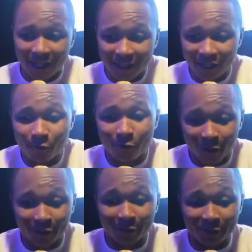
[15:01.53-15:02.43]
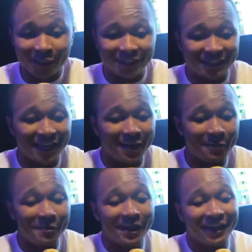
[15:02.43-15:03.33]
I need water up in this
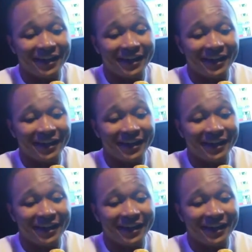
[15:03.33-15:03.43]
thing, man.